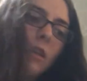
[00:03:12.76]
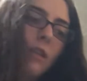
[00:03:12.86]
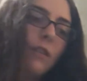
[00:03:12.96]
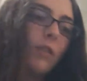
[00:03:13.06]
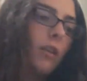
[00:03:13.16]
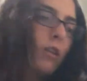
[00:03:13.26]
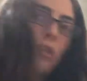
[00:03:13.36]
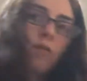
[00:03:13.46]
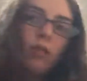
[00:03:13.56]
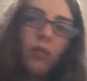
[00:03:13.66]

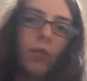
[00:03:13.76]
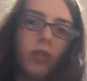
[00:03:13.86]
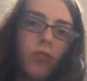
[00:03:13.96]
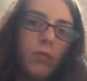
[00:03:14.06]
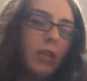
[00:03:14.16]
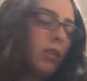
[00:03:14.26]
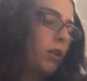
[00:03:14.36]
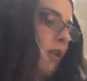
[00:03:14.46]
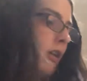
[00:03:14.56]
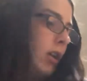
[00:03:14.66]
discontinuous measurement
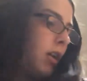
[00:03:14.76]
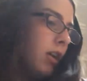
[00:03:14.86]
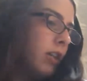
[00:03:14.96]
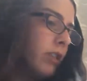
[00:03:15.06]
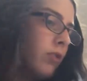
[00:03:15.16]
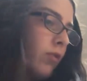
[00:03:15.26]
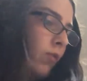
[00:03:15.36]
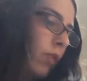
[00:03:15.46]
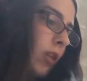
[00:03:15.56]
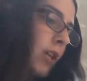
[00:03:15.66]
is used
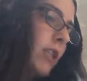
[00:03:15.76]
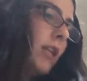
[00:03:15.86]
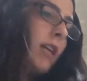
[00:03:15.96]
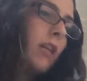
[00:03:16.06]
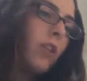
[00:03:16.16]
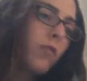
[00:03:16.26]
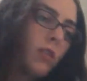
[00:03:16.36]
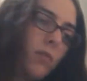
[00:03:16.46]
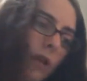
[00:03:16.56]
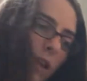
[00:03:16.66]
for
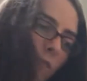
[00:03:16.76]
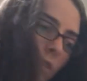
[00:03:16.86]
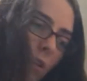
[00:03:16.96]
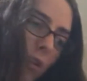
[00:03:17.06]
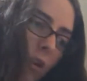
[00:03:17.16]
continuous behavior.